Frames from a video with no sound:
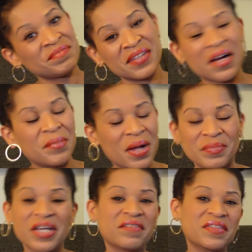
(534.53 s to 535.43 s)
I'm
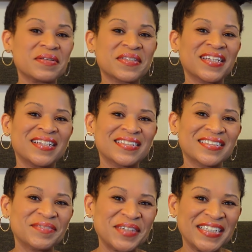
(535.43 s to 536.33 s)
none of those things,
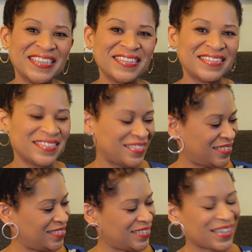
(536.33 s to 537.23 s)
but
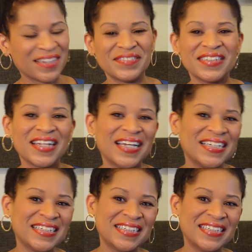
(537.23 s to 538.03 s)
I feel like